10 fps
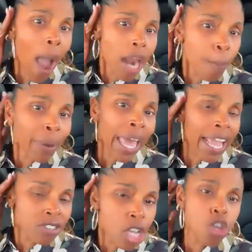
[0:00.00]
a hair out of
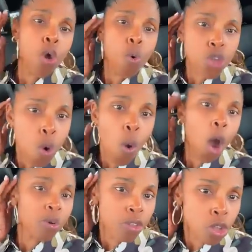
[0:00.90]
place and
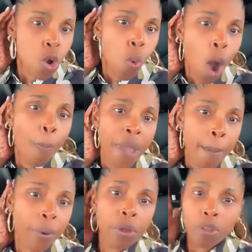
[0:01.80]
you
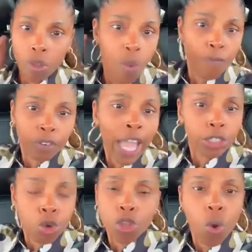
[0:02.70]
want people to
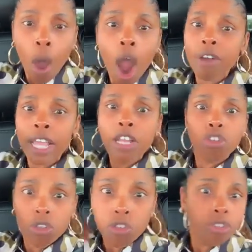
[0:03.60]
reflect who you are,
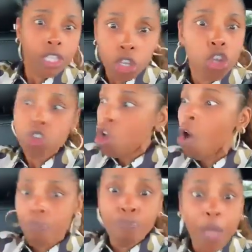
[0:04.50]
then
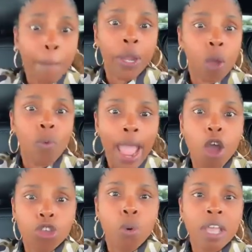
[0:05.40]
people
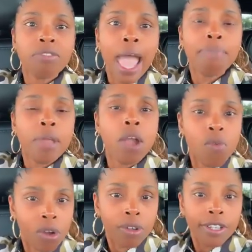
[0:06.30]
around you is that
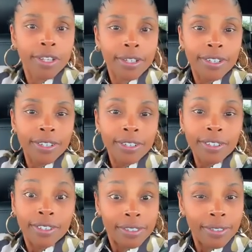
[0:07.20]
mirror.
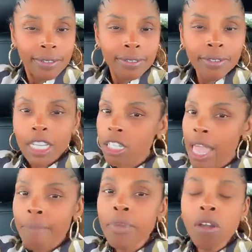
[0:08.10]

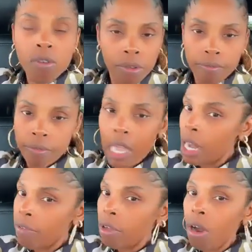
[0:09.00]
Is that mirror.
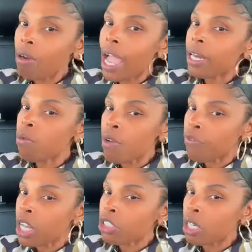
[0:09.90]
And if you don't like the
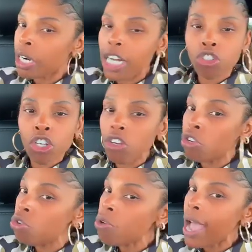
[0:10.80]
reflection of that
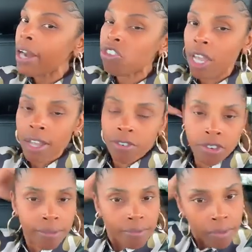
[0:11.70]
shit, you got to
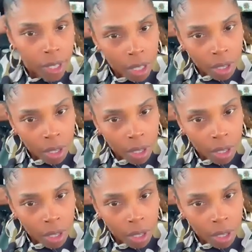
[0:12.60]
change it.